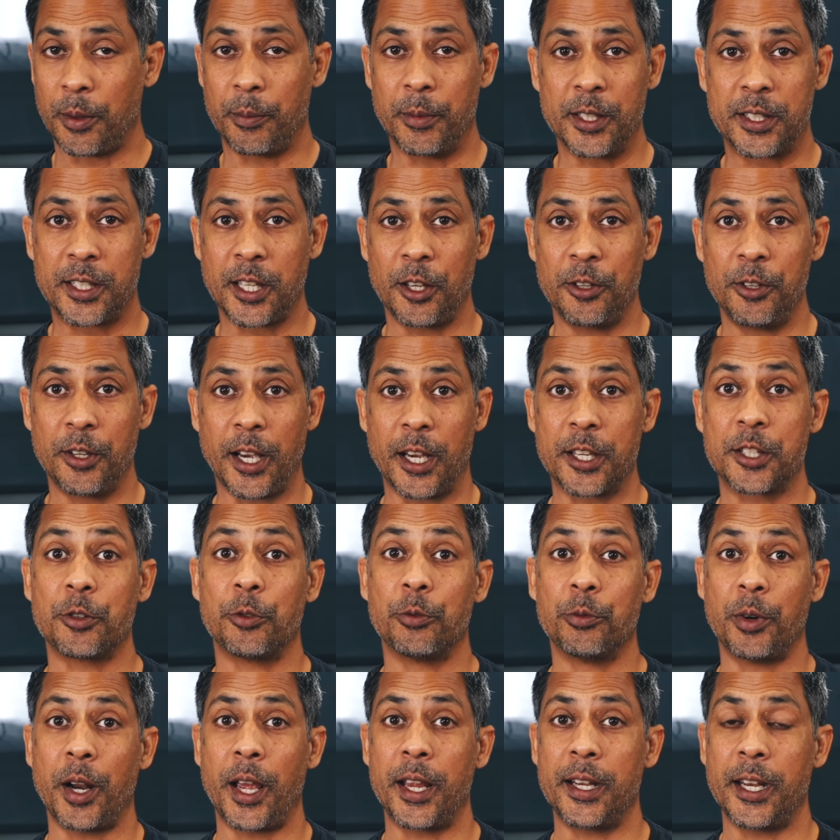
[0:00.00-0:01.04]
I'm going to tell you guys
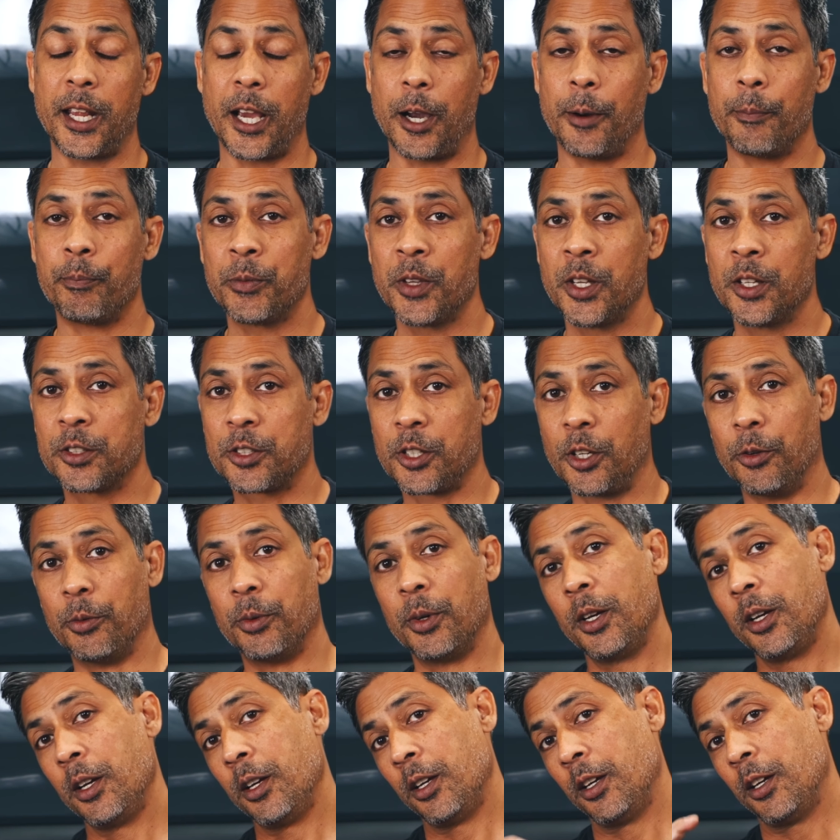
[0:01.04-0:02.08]
right now. So
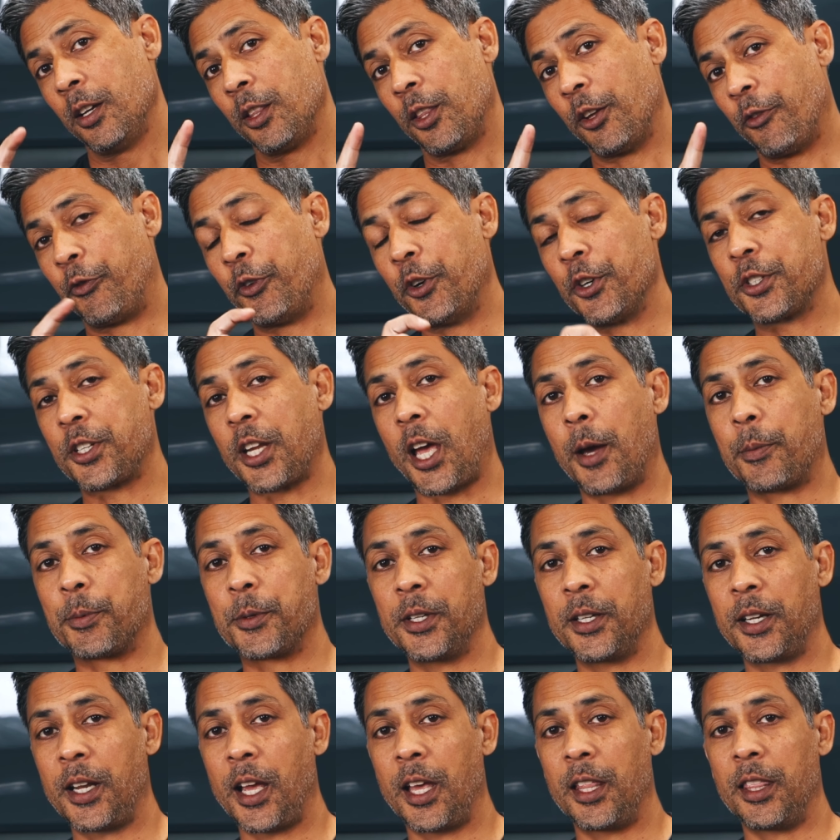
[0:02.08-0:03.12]
the first
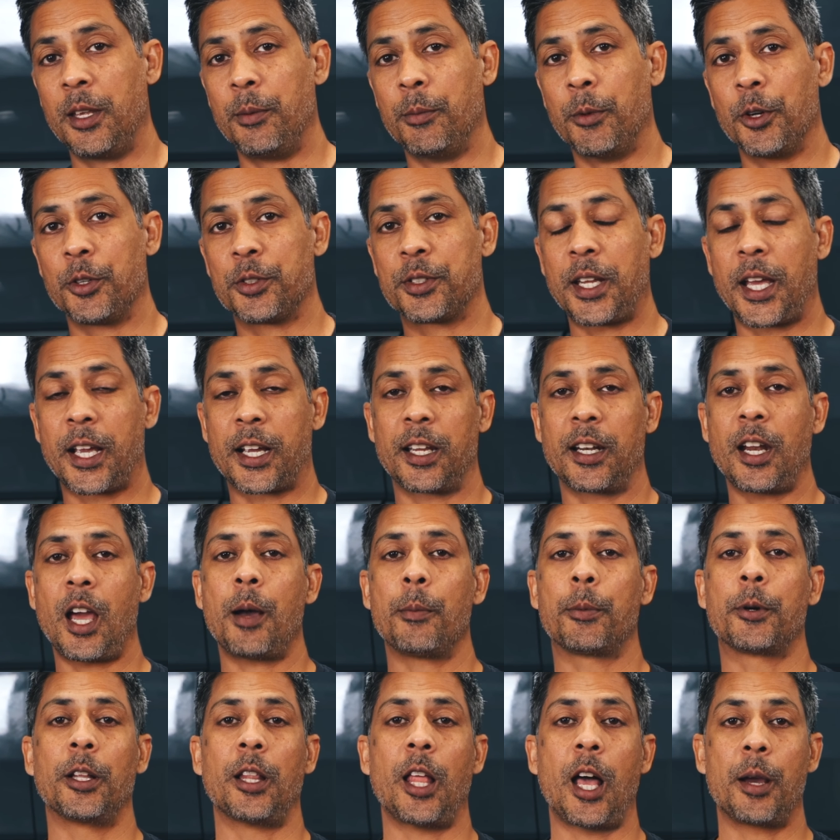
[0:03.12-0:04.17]
option and the most
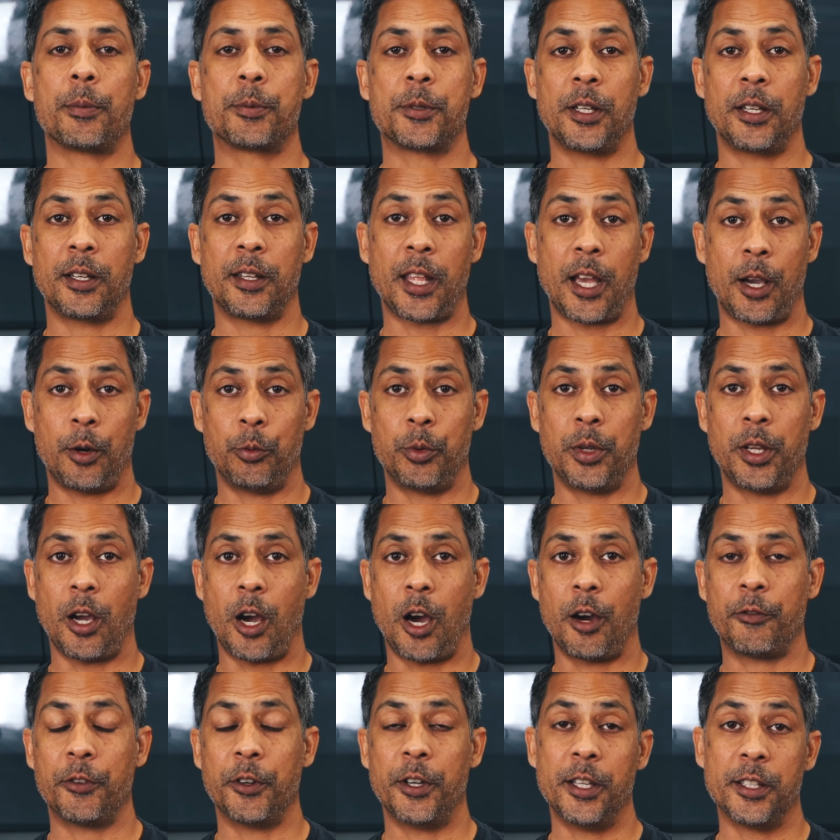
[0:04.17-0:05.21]
economical option that we
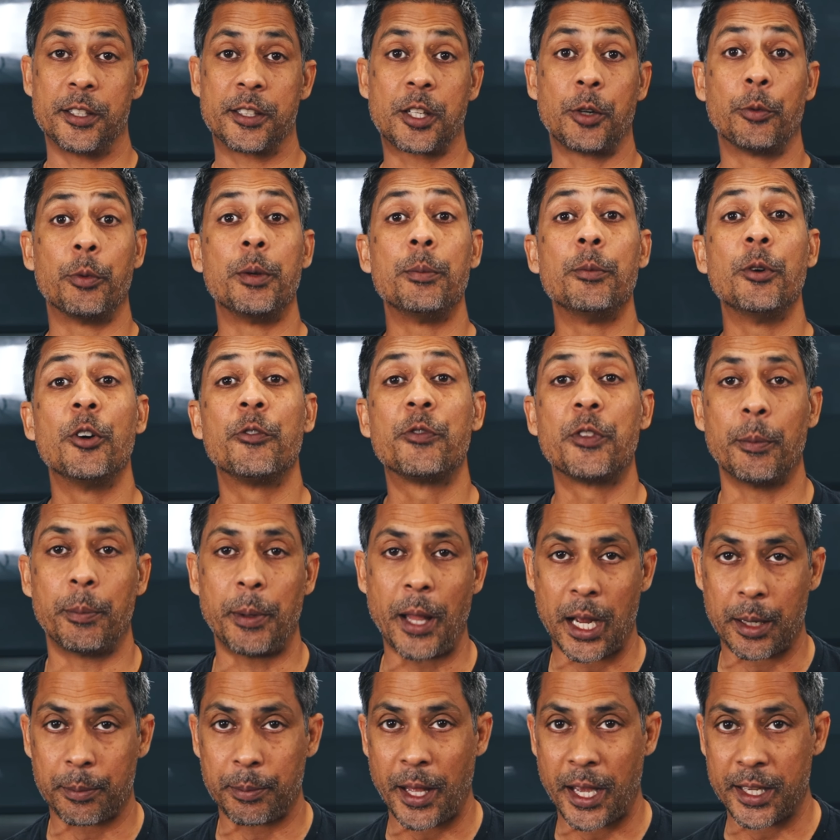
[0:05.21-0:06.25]
offer is to remove the
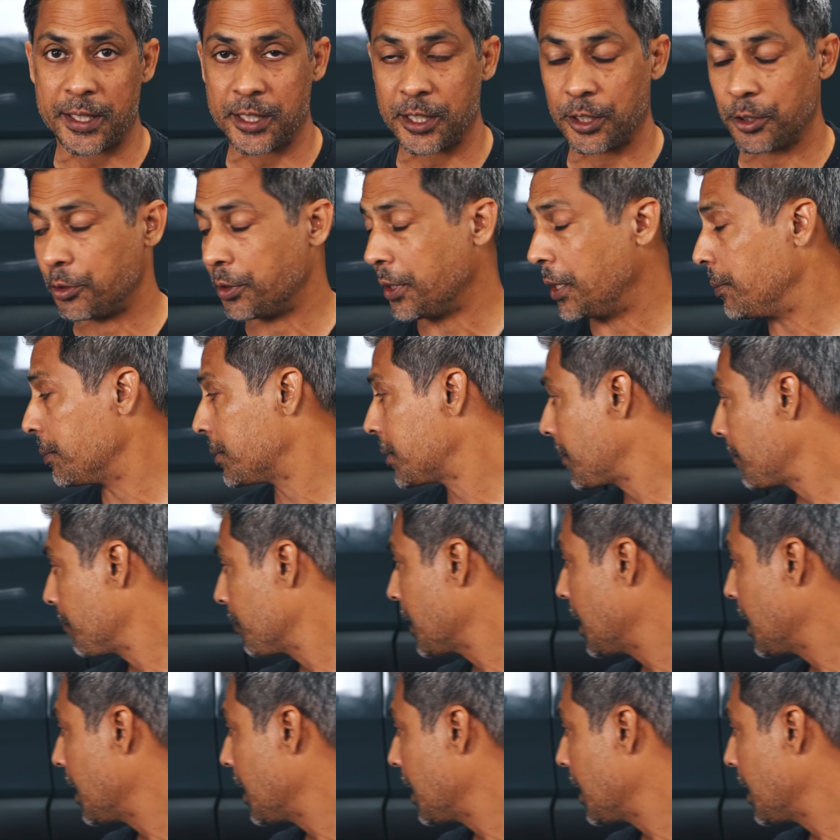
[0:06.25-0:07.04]
black plastic trims.